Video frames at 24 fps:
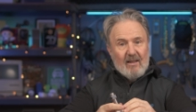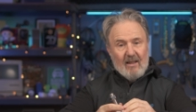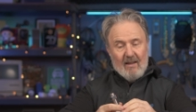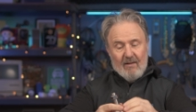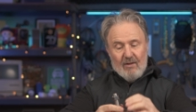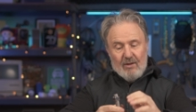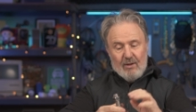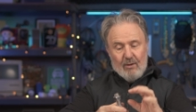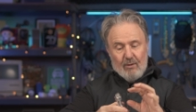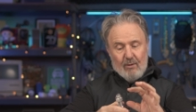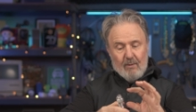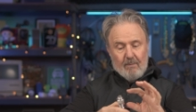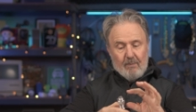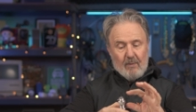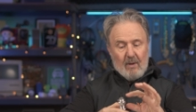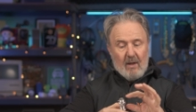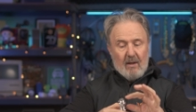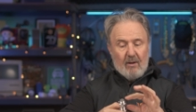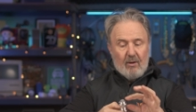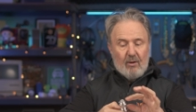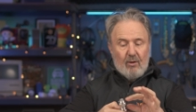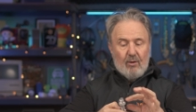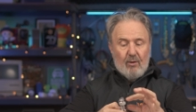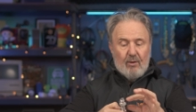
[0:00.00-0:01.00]
gives you
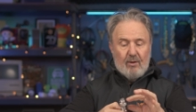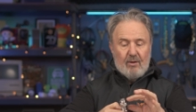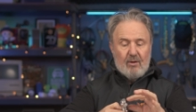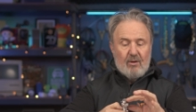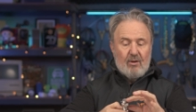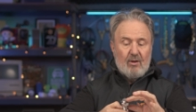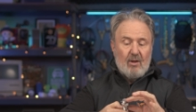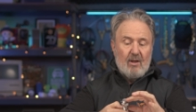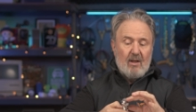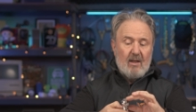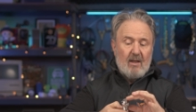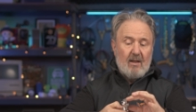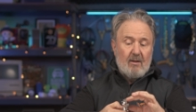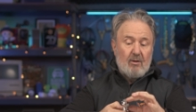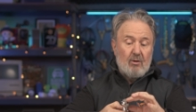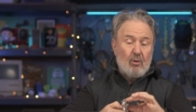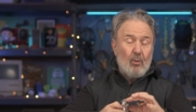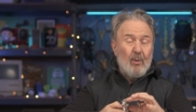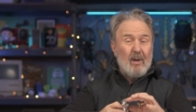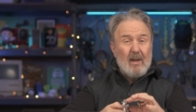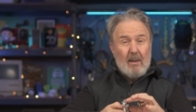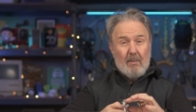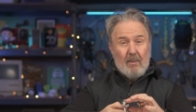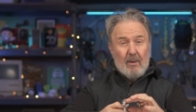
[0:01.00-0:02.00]
a good uh,
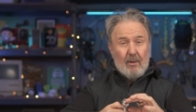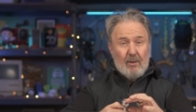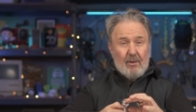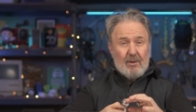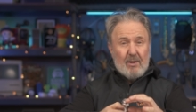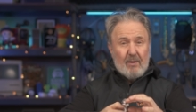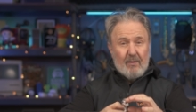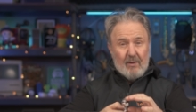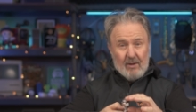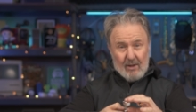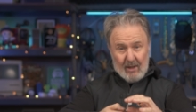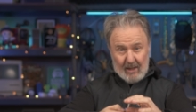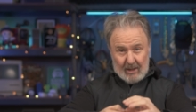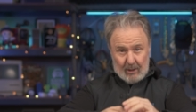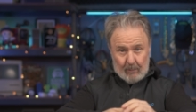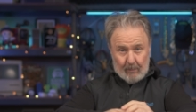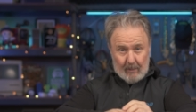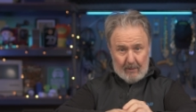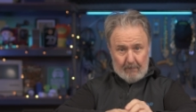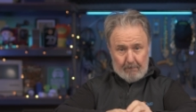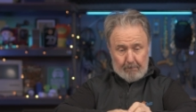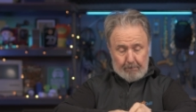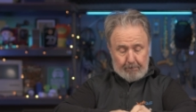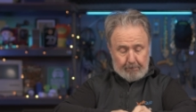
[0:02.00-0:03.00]
20 mils of
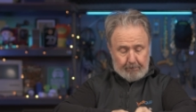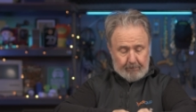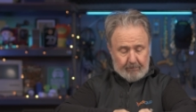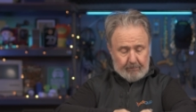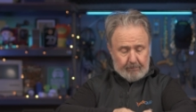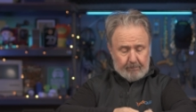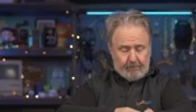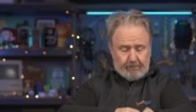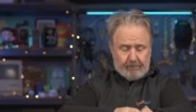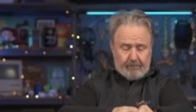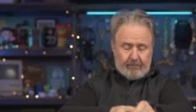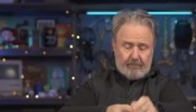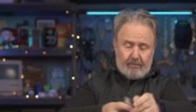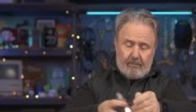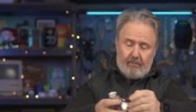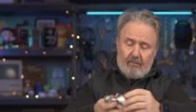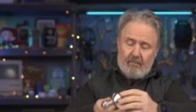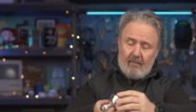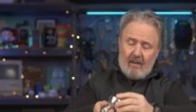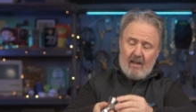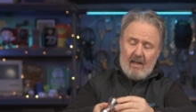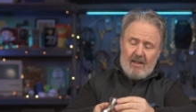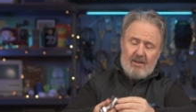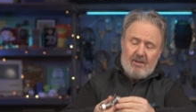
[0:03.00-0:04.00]
adjustment.
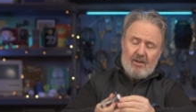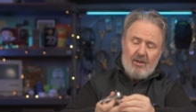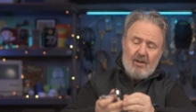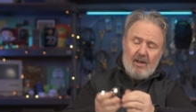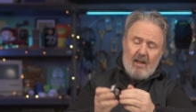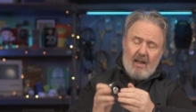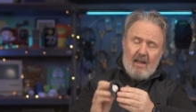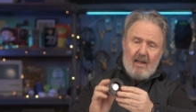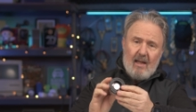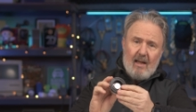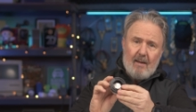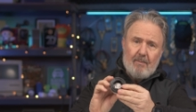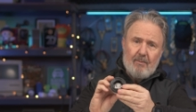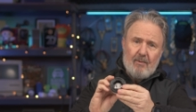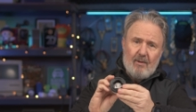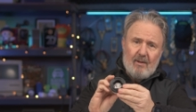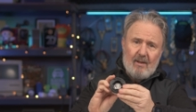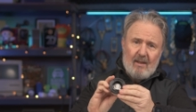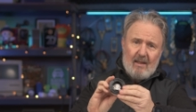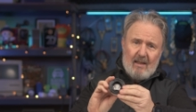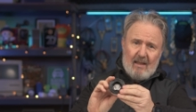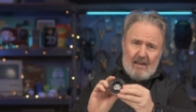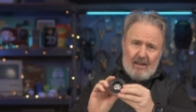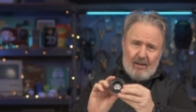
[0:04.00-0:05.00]
It's got a um,
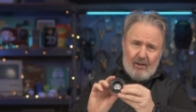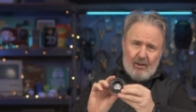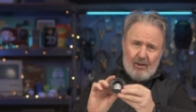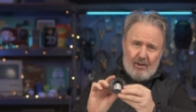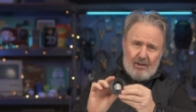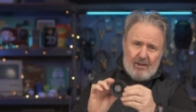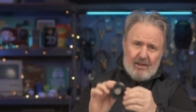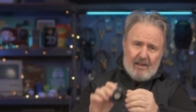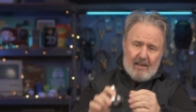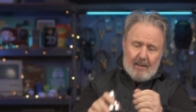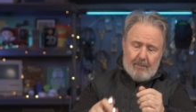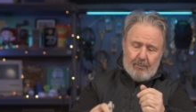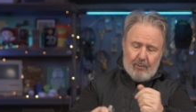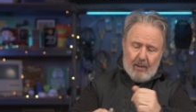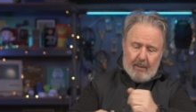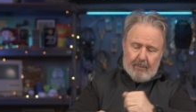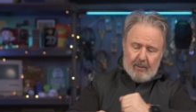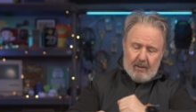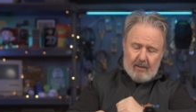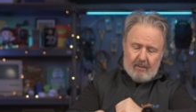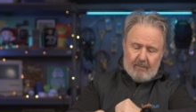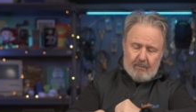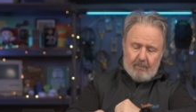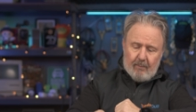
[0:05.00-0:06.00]
non-slip
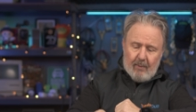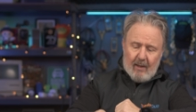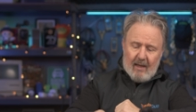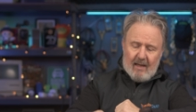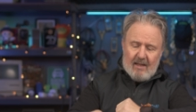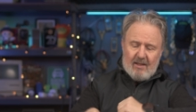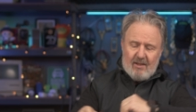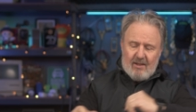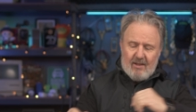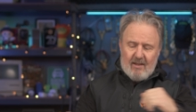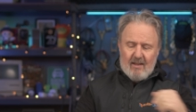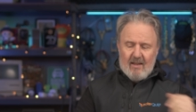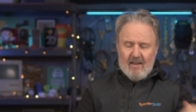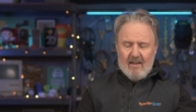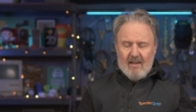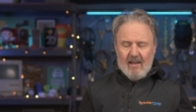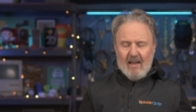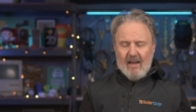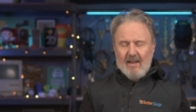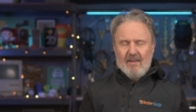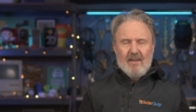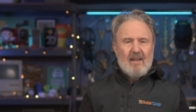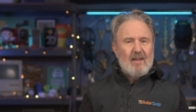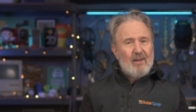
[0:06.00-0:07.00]
rubber base,
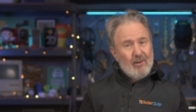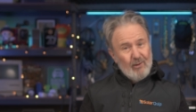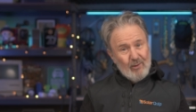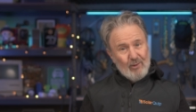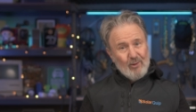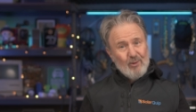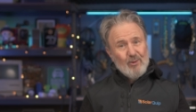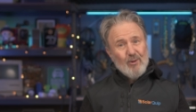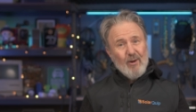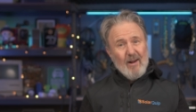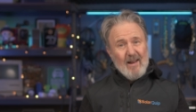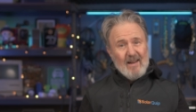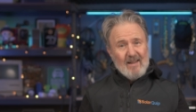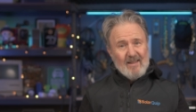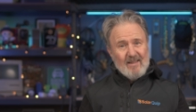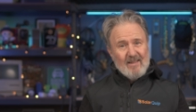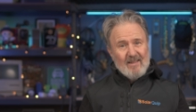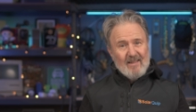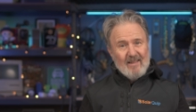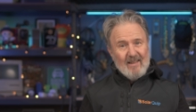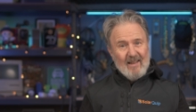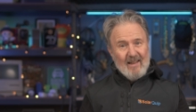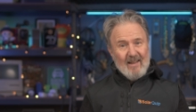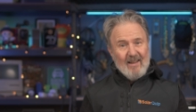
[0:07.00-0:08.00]
and they look great.
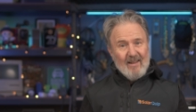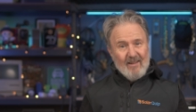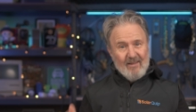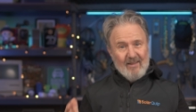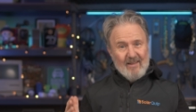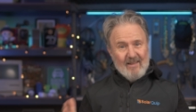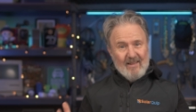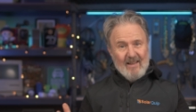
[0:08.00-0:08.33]
Uh,